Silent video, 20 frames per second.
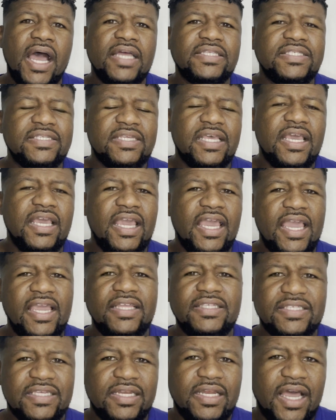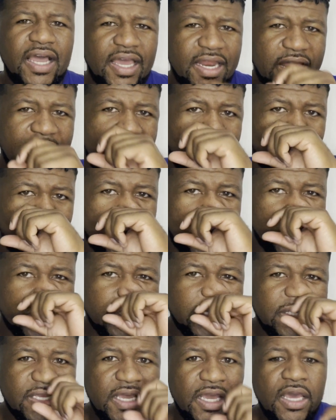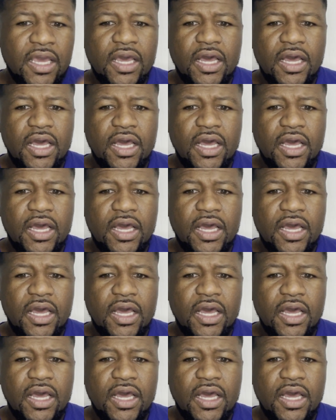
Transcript: I'd say 8 to 9 hours.